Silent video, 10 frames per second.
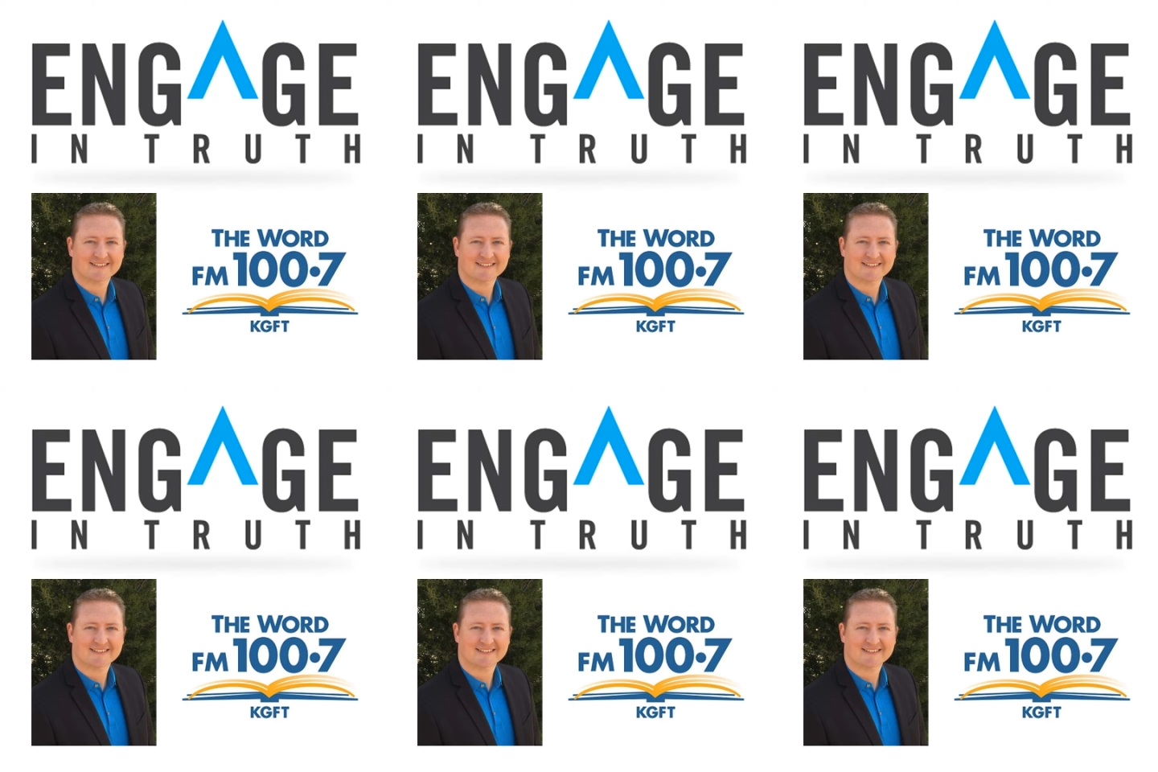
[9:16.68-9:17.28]

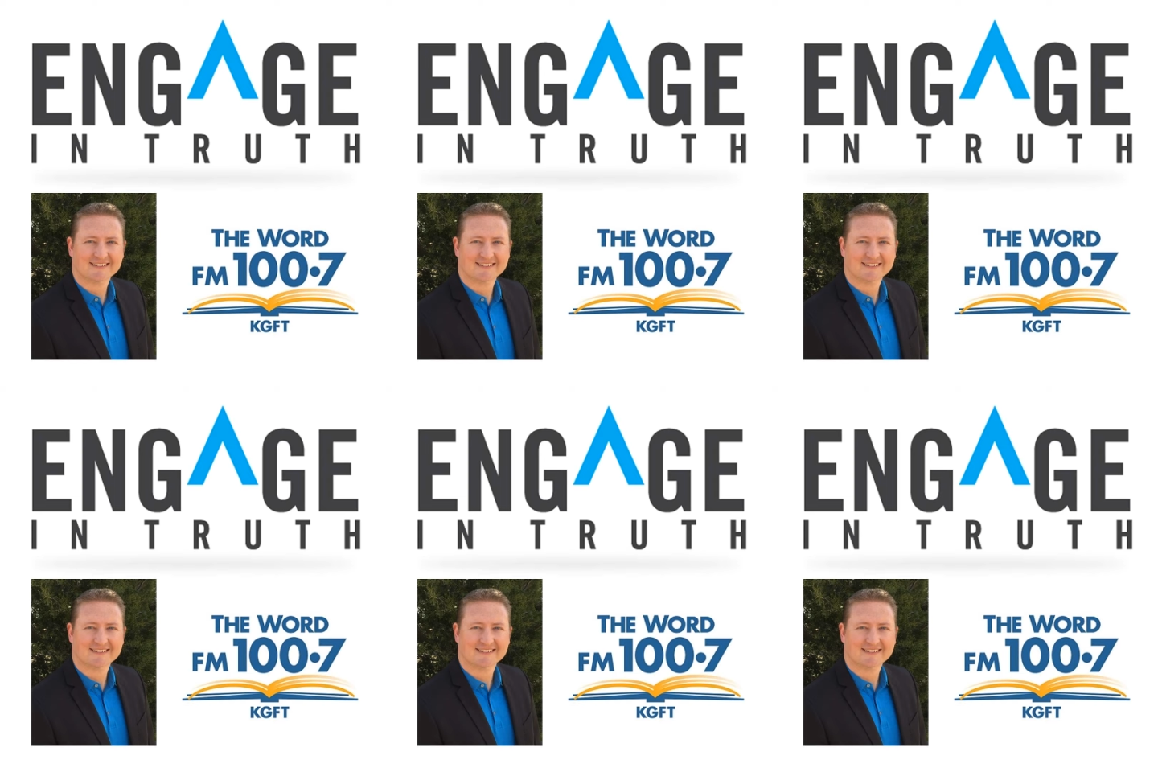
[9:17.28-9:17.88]

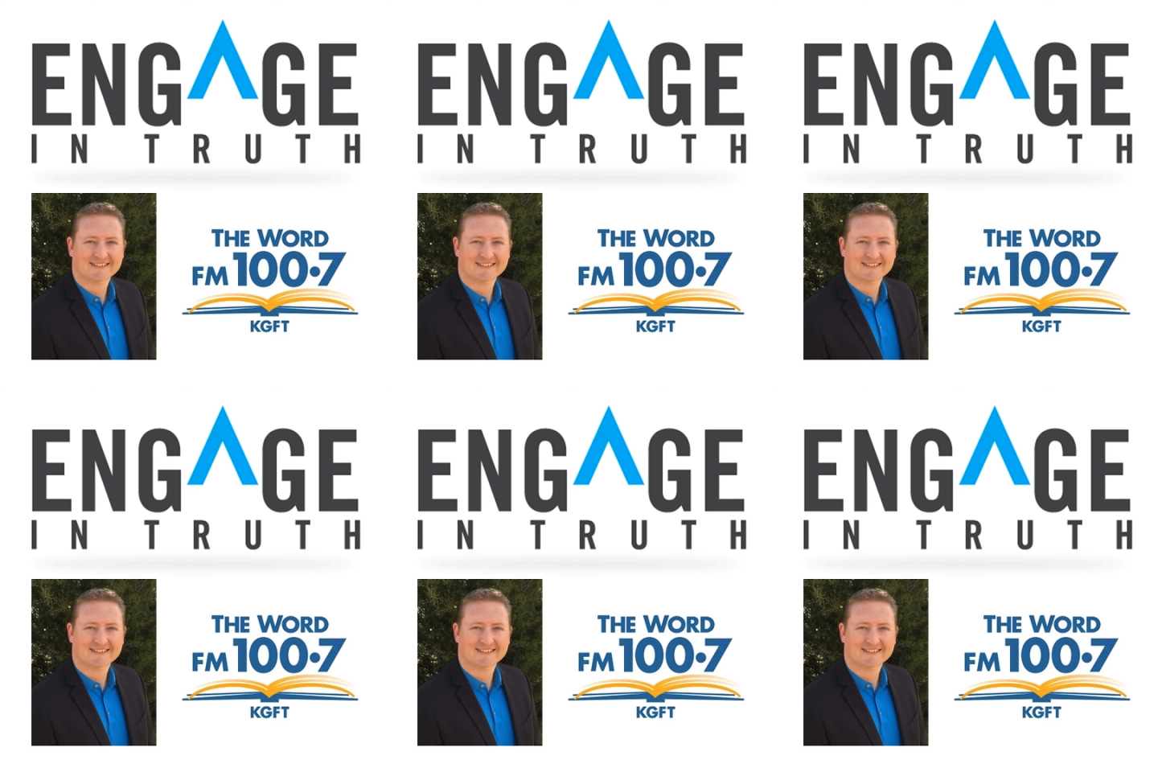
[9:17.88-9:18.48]

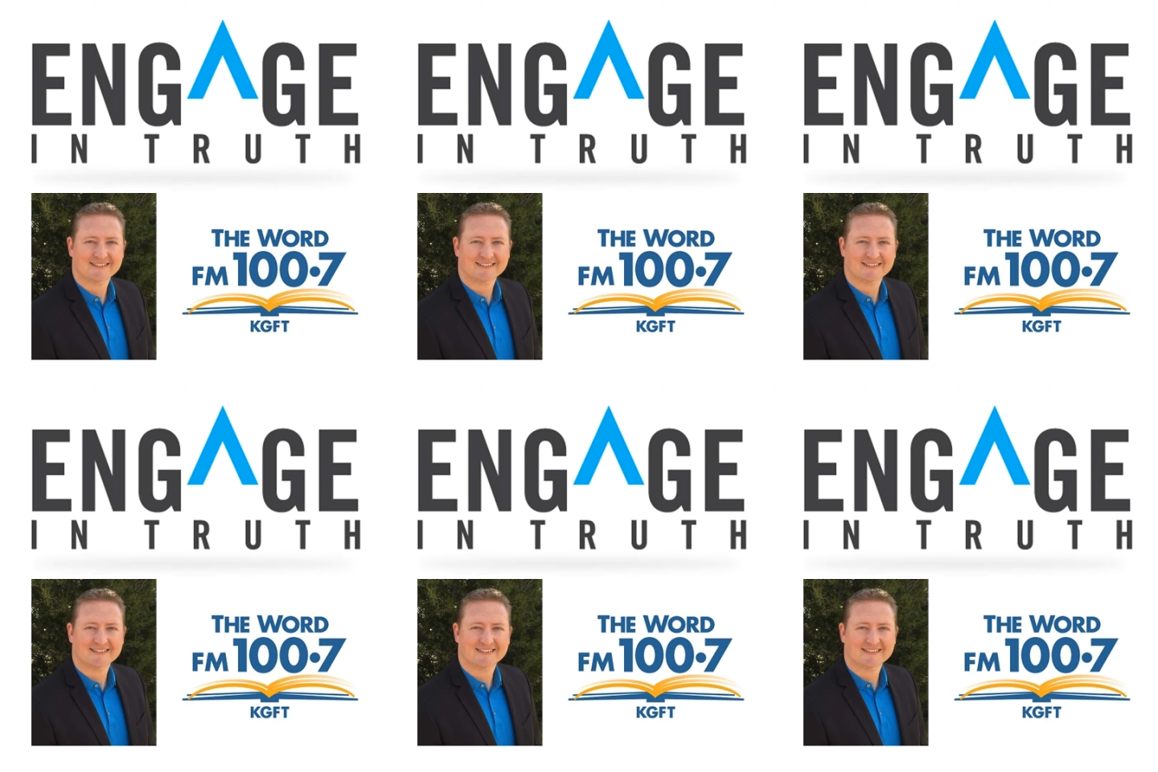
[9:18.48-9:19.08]

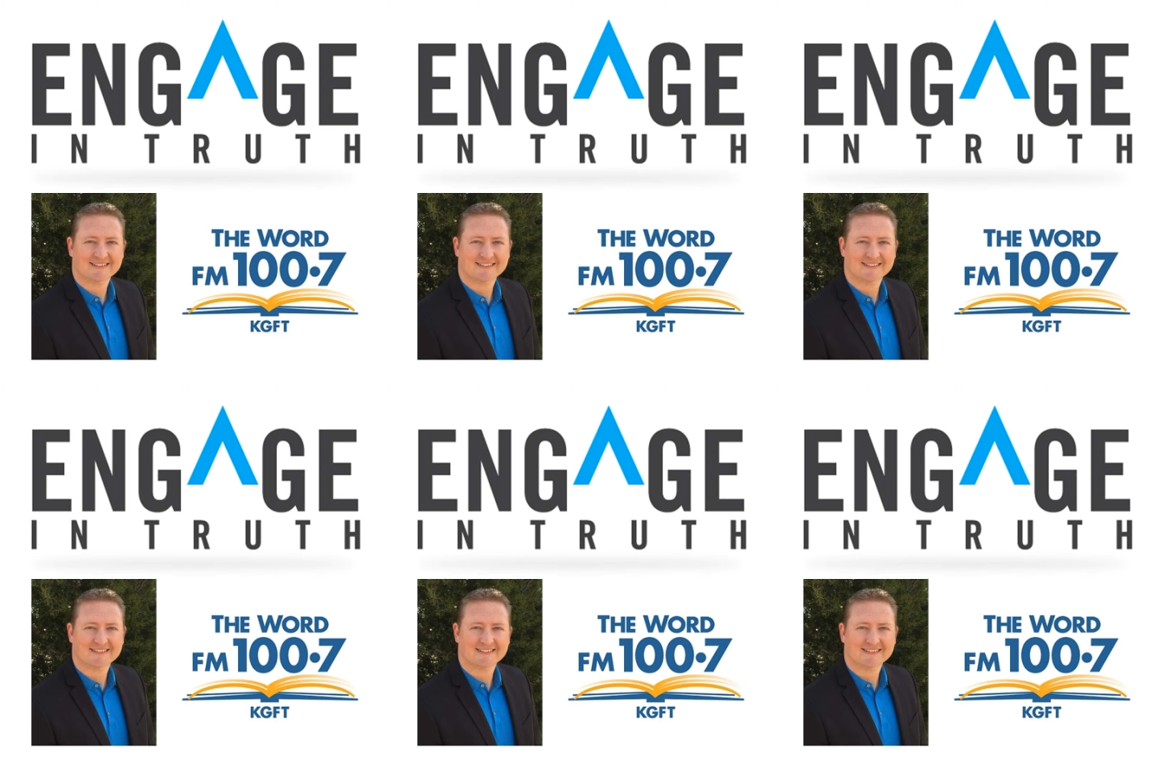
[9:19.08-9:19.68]

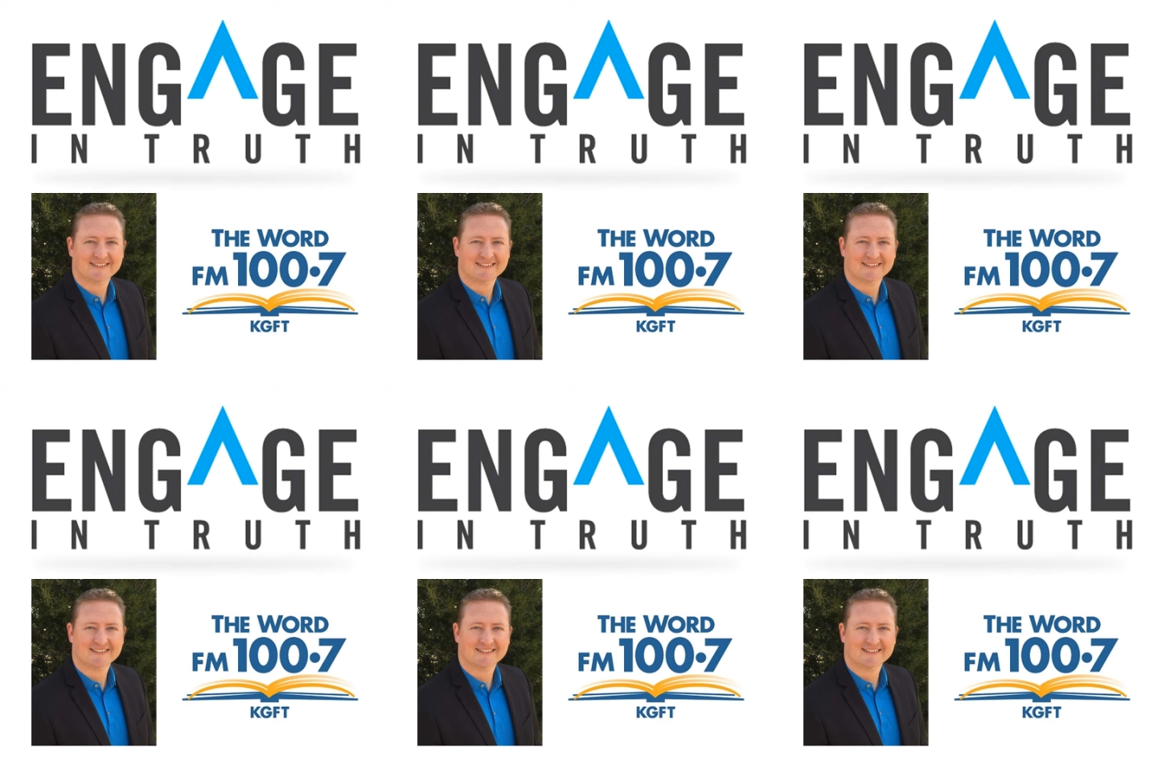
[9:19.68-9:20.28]

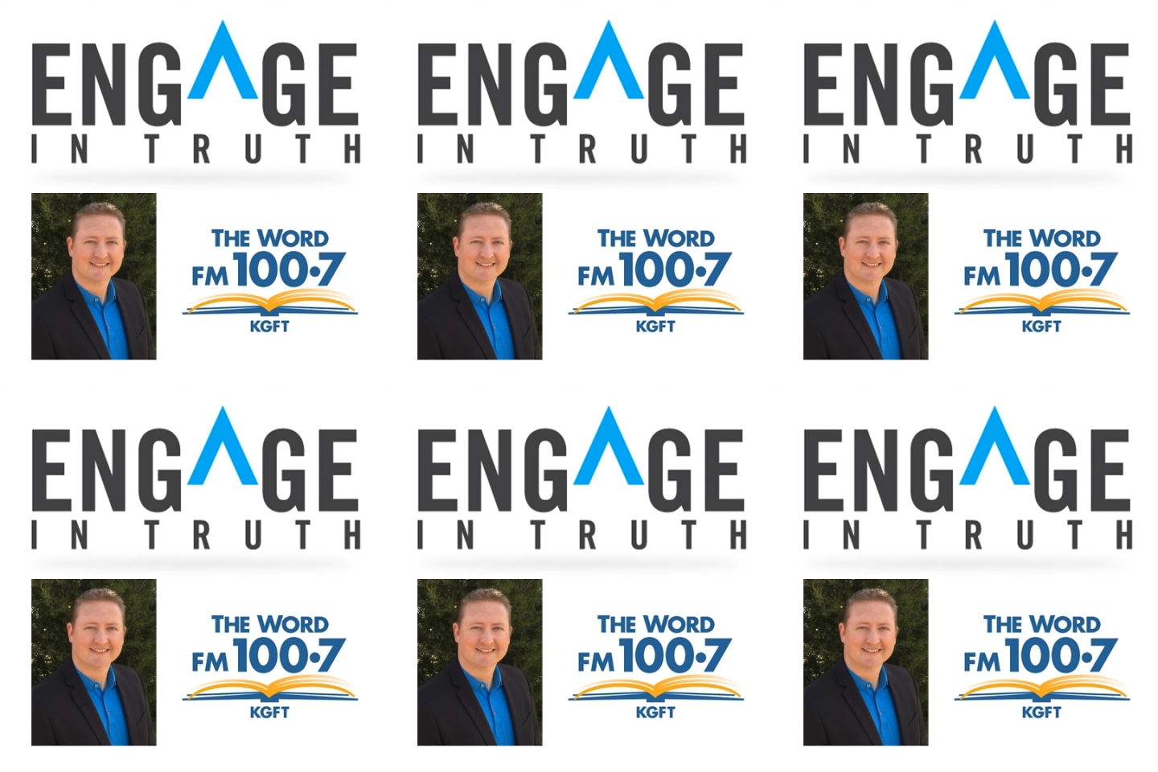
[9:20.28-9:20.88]

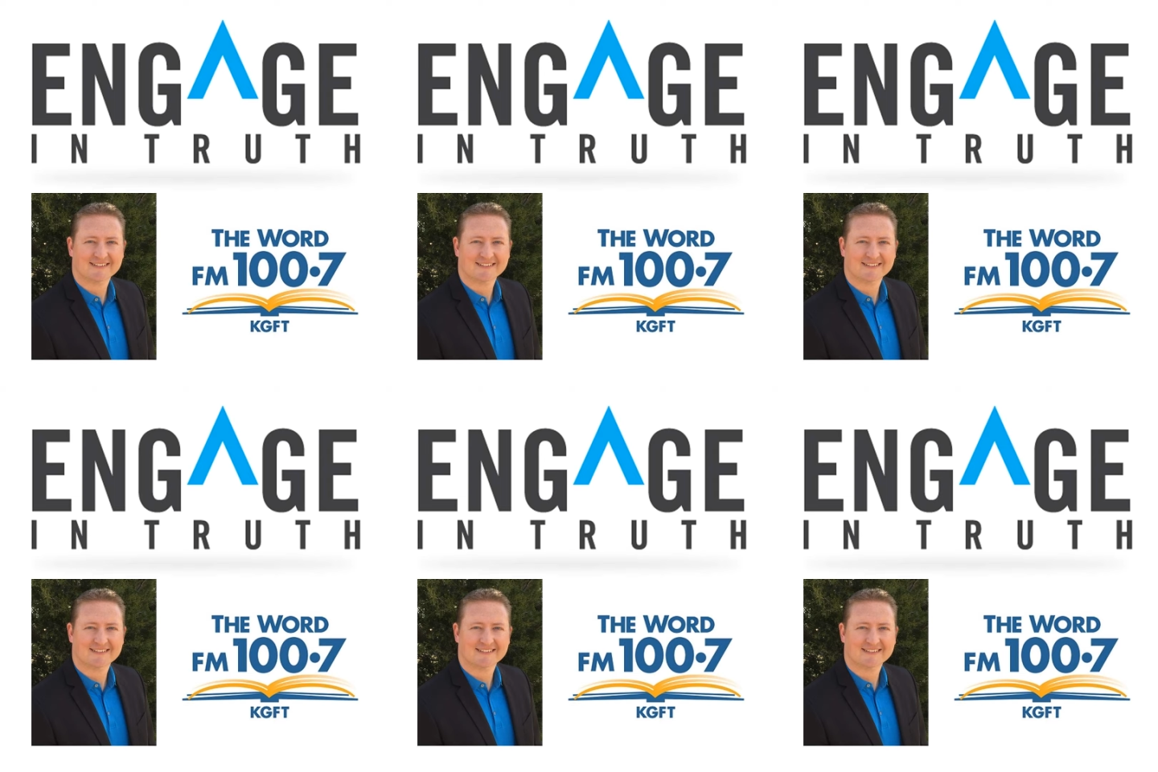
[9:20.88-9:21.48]

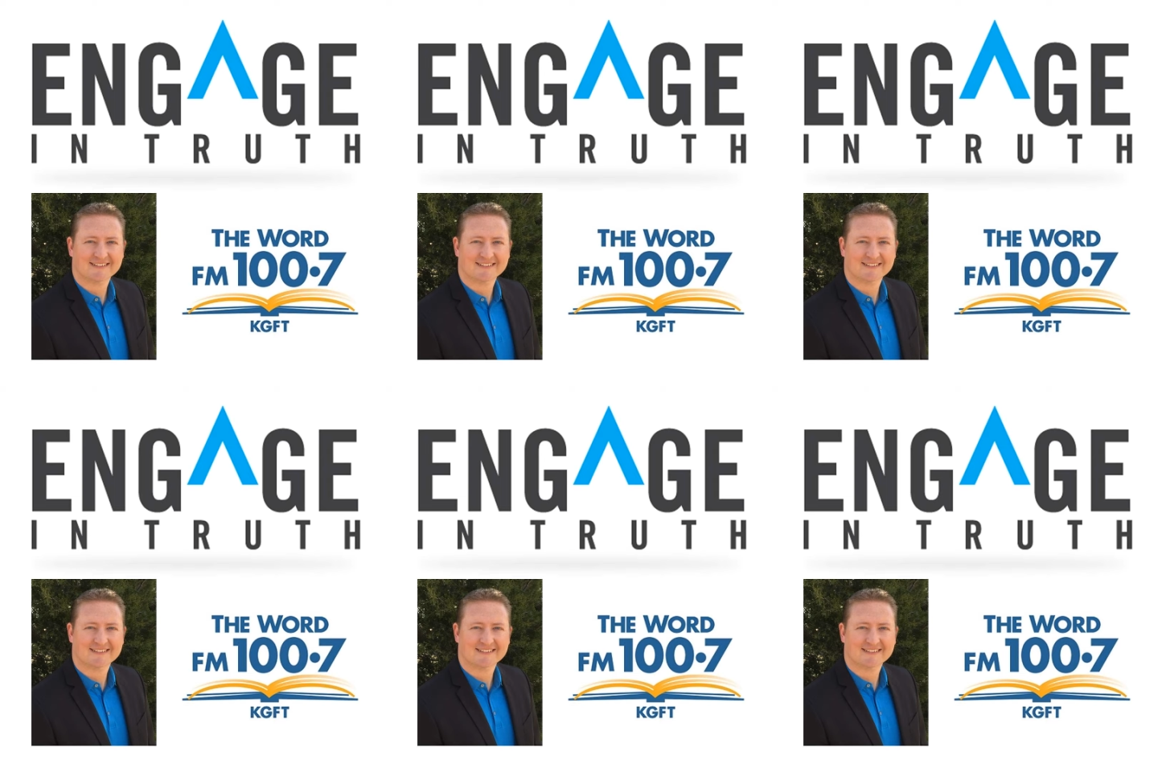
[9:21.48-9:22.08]

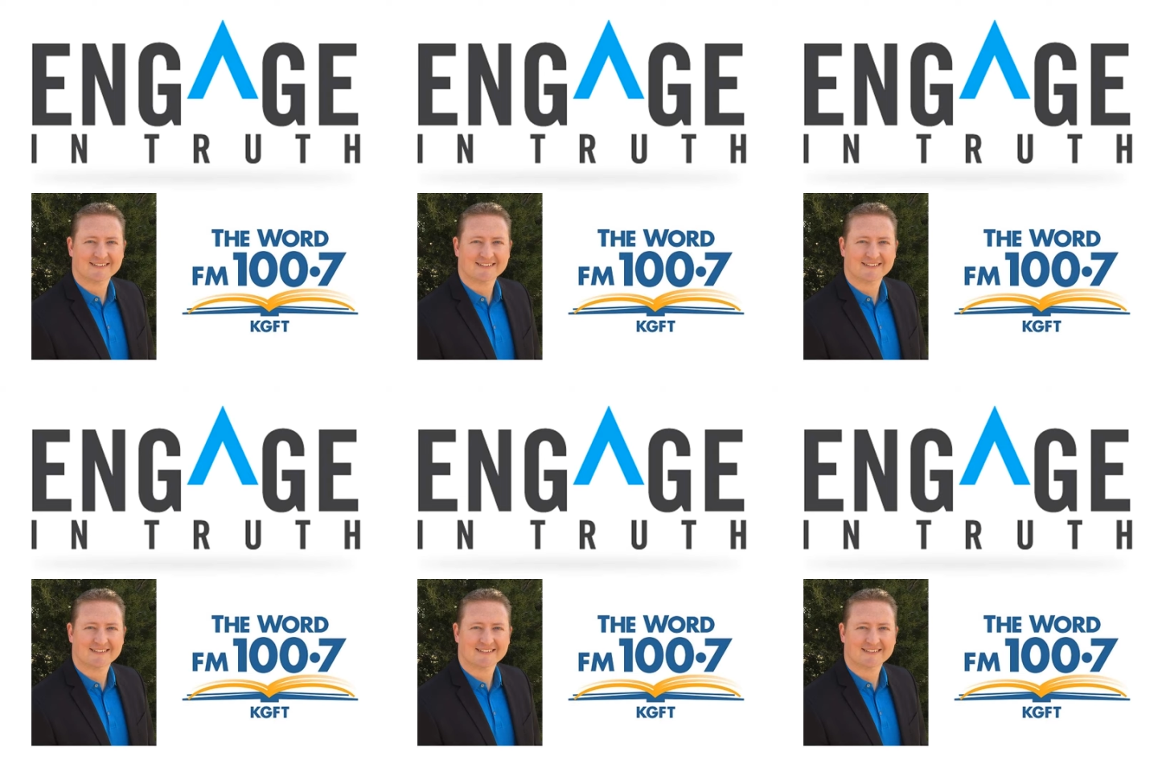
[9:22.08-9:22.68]

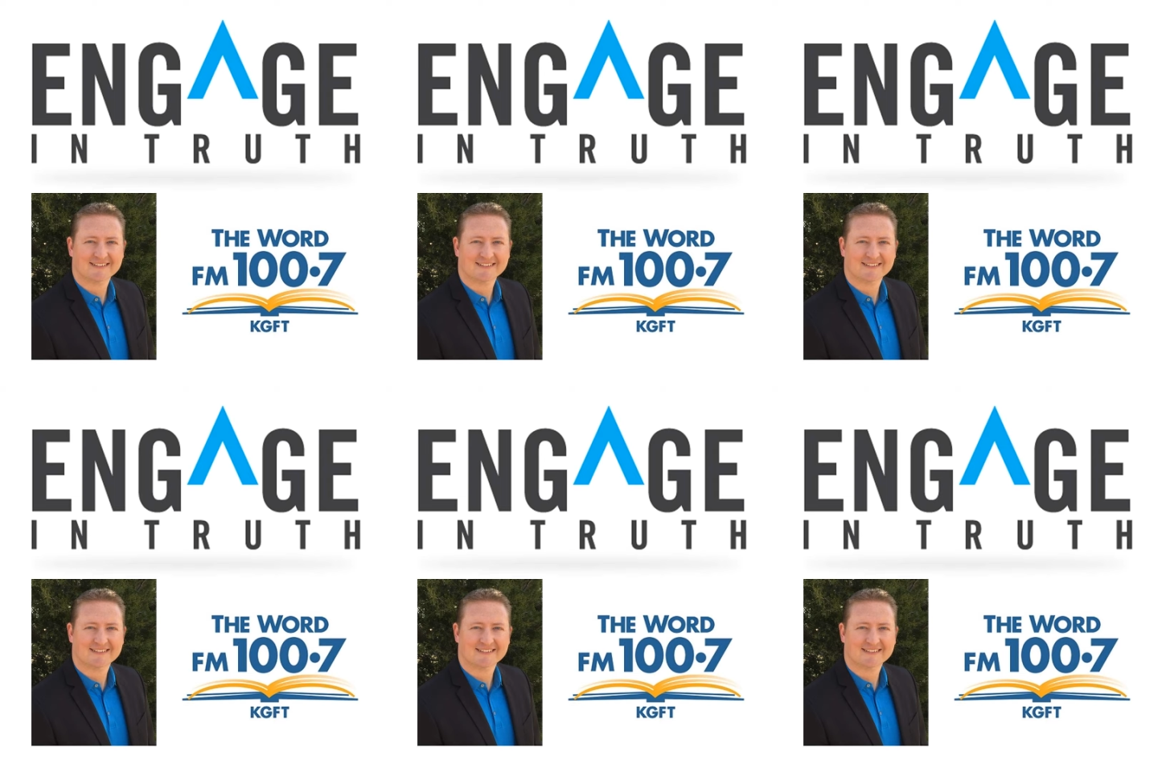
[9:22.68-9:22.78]
The face doesn't move, so there is nothing to read.